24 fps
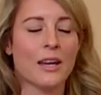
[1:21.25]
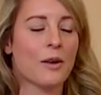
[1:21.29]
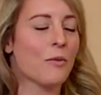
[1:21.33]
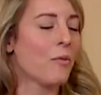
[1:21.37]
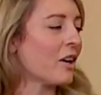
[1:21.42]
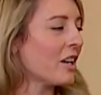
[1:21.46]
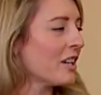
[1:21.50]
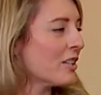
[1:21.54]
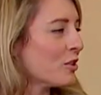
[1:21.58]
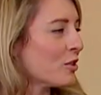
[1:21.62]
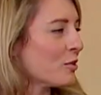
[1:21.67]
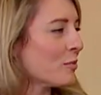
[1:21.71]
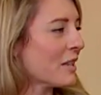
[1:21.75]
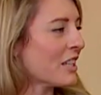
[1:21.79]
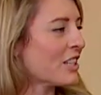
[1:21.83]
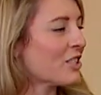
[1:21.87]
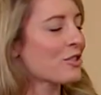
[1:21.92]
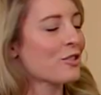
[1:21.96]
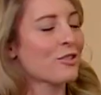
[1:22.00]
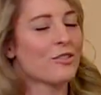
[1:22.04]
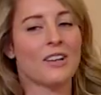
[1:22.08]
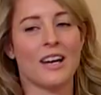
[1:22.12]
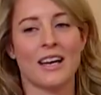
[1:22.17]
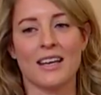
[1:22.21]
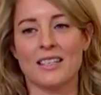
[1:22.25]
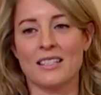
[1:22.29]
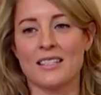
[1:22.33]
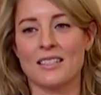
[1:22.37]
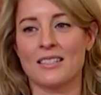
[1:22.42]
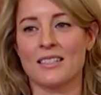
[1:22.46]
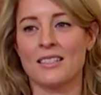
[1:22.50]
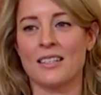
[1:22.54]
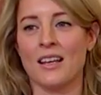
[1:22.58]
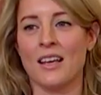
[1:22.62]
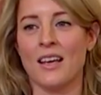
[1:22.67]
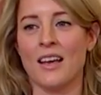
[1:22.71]
I wanted to make sure,
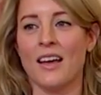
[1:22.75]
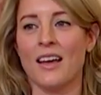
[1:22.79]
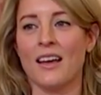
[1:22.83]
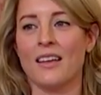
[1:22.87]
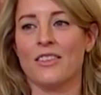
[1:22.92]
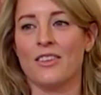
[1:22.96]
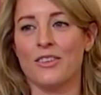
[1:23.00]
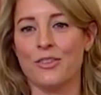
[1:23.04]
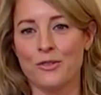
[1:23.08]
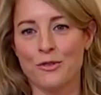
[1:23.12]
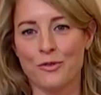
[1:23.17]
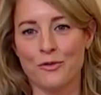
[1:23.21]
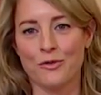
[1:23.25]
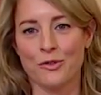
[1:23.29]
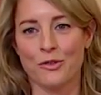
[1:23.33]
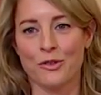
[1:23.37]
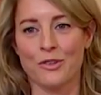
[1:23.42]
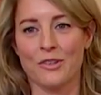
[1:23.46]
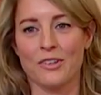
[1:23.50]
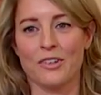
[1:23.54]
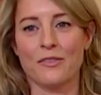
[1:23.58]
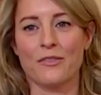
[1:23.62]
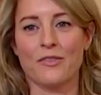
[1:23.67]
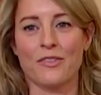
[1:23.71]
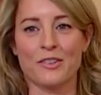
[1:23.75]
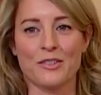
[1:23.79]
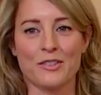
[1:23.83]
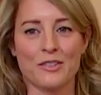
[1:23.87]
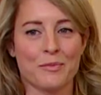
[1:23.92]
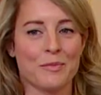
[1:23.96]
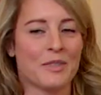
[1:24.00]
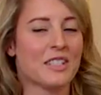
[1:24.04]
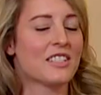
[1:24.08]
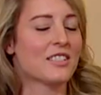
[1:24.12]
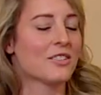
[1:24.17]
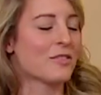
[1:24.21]
as the new Foreign
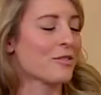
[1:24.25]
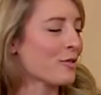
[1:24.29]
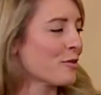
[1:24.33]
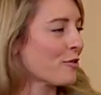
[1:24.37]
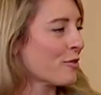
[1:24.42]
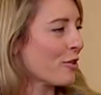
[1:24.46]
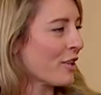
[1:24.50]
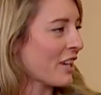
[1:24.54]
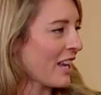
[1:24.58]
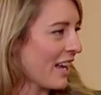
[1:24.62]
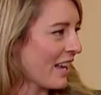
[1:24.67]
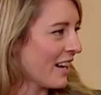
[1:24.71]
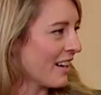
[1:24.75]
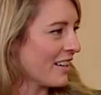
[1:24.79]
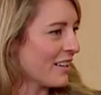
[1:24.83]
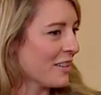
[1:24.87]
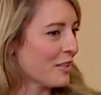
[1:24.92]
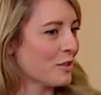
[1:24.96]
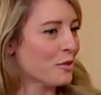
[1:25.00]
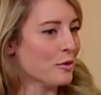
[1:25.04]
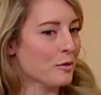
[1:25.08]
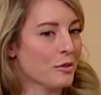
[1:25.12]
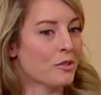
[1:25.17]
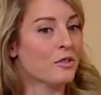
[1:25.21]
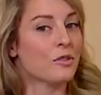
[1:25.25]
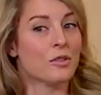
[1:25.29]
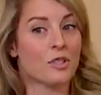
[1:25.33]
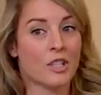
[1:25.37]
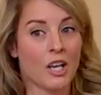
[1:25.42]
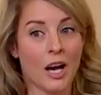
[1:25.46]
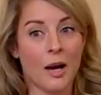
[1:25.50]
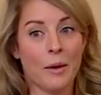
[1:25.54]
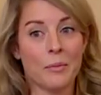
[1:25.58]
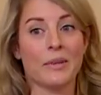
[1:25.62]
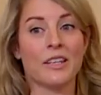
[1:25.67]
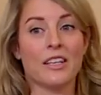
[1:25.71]
Affairs Minister for Canada, to
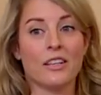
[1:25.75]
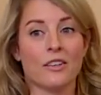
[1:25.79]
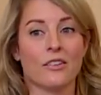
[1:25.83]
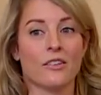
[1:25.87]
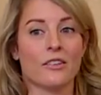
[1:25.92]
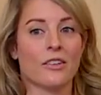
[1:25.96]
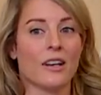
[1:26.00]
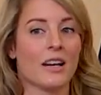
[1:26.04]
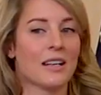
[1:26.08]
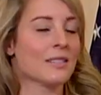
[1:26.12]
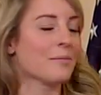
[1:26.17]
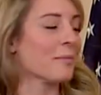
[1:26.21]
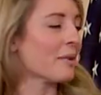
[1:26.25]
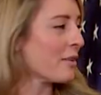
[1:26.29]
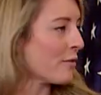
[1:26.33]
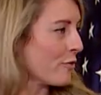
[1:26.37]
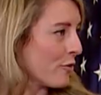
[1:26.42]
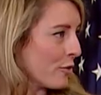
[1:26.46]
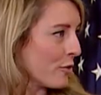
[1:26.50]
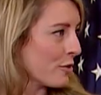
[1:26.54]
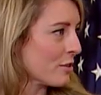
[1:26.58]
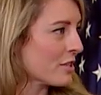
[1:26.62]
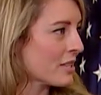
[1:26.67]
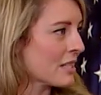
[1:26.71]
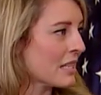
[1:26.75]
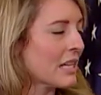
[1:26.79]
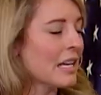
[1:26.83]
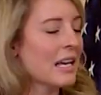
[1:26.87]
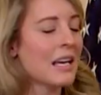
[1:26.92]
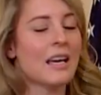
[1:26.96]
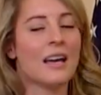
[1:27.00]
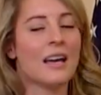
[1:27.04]
come here as my first